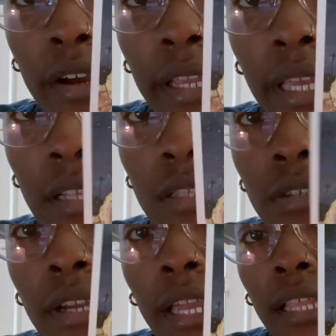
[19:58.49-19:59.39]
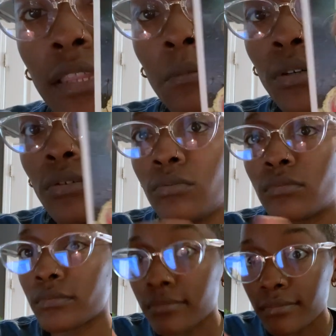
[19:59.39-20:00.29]
Cancer, and the
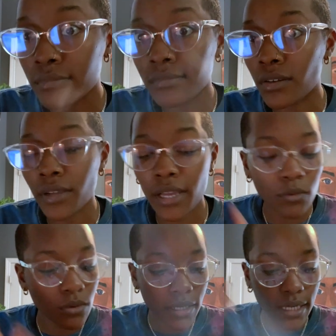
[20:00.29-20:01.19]
moon. Okay, we'll get